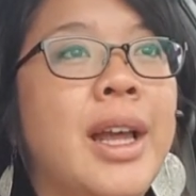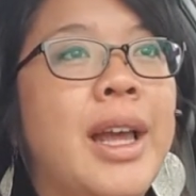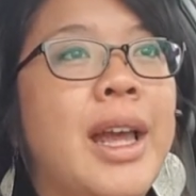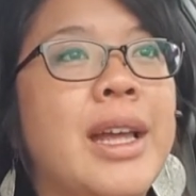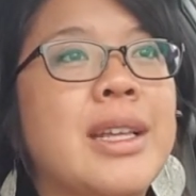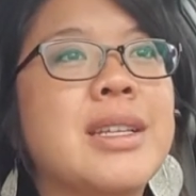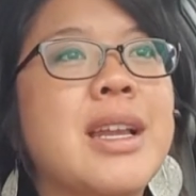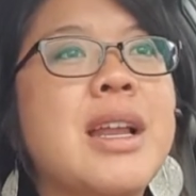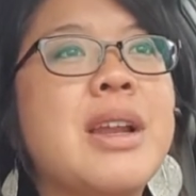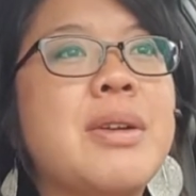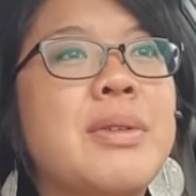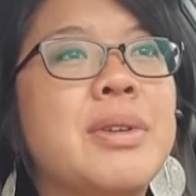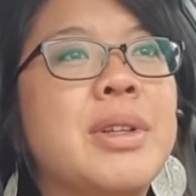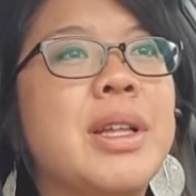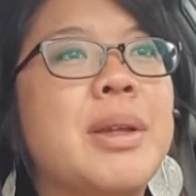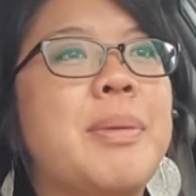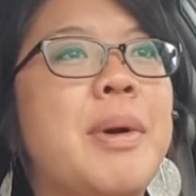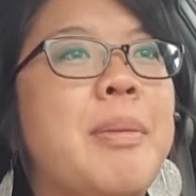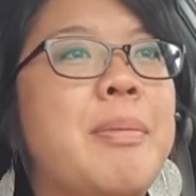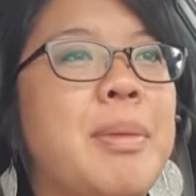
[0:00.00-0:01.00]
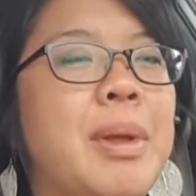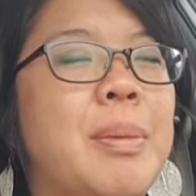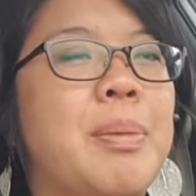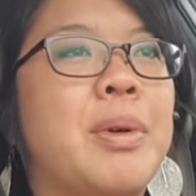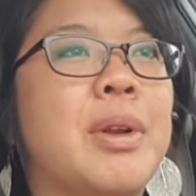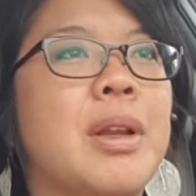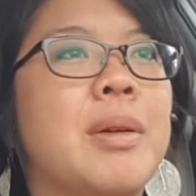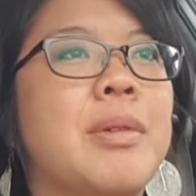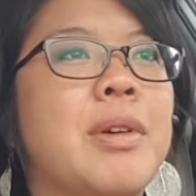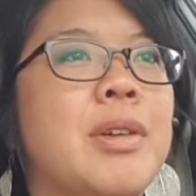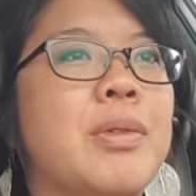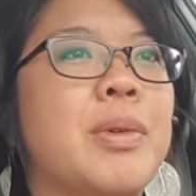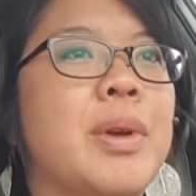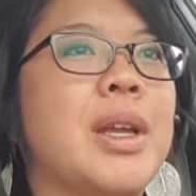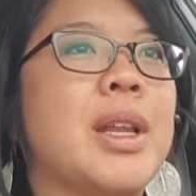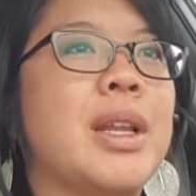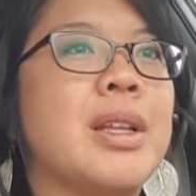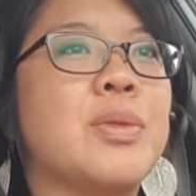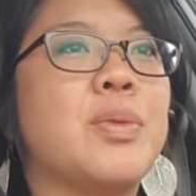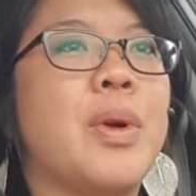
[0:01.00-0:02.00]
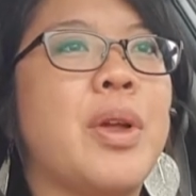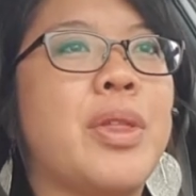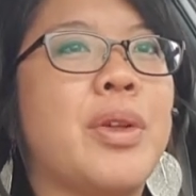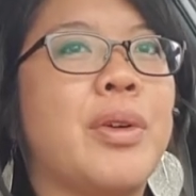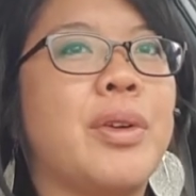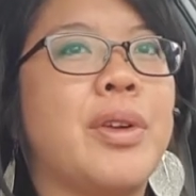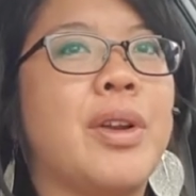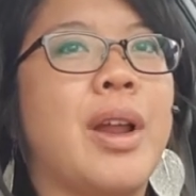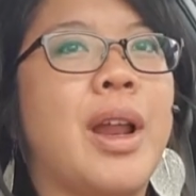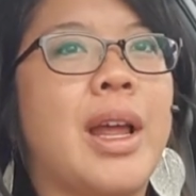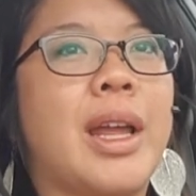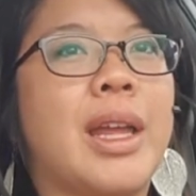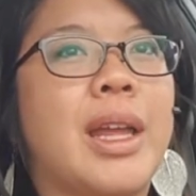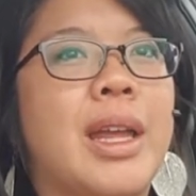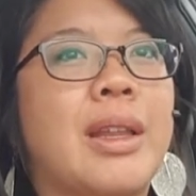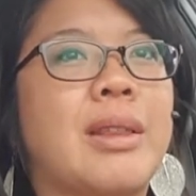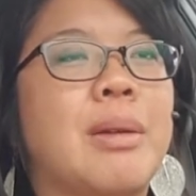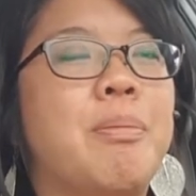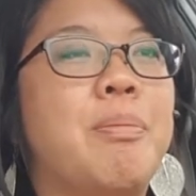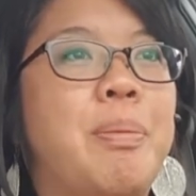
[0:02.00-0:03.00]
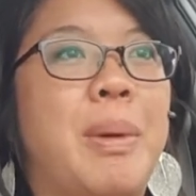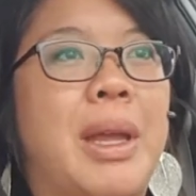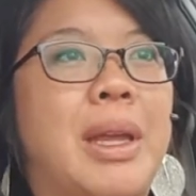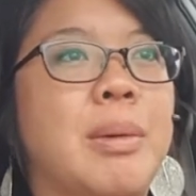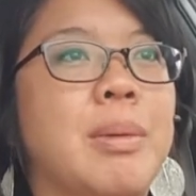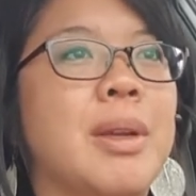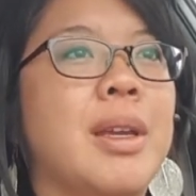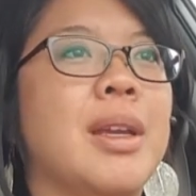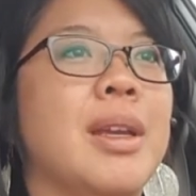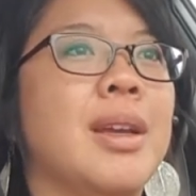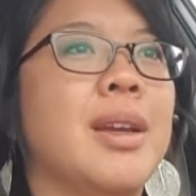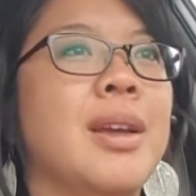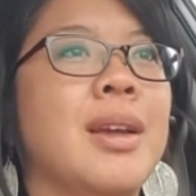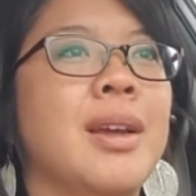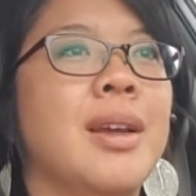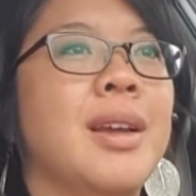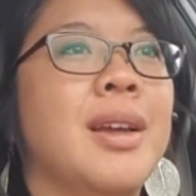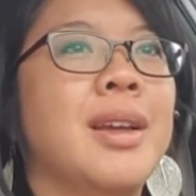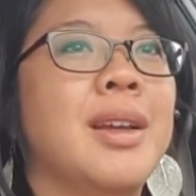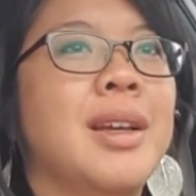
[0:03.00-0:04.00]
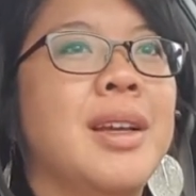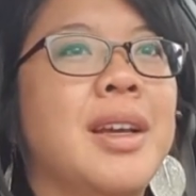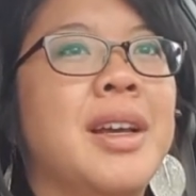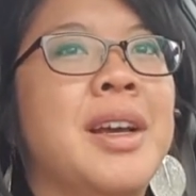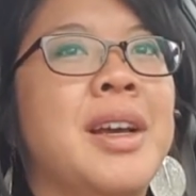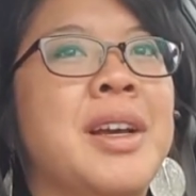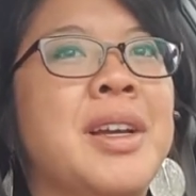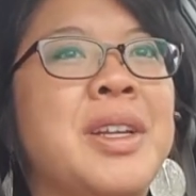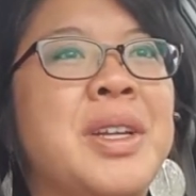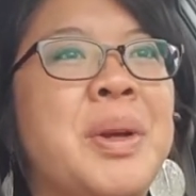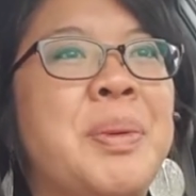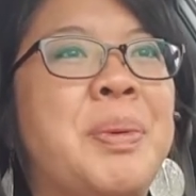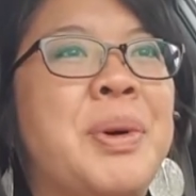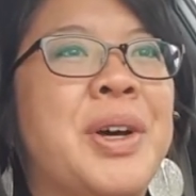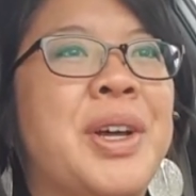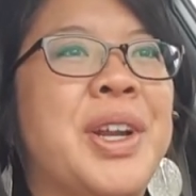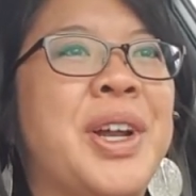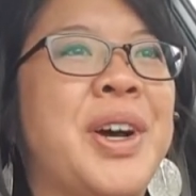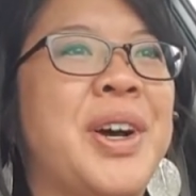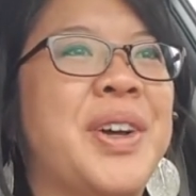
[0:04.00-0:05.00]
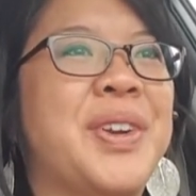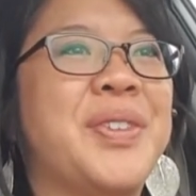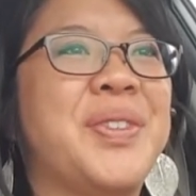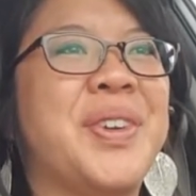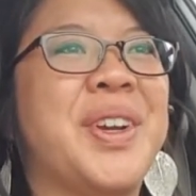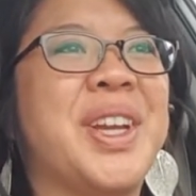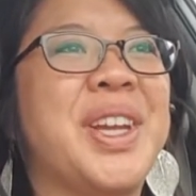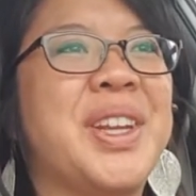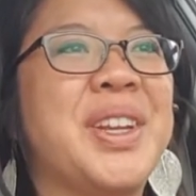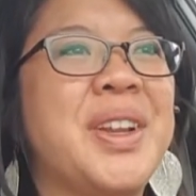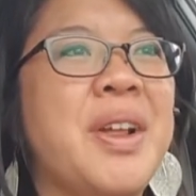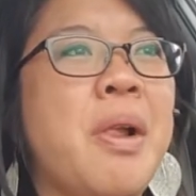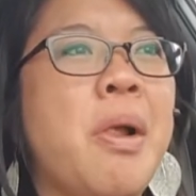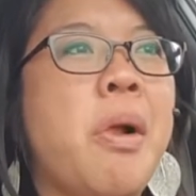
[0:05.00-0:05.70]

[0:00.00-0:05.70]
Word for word: It's not really about me putting on weight. It's whether or not I can get the baby put on weight.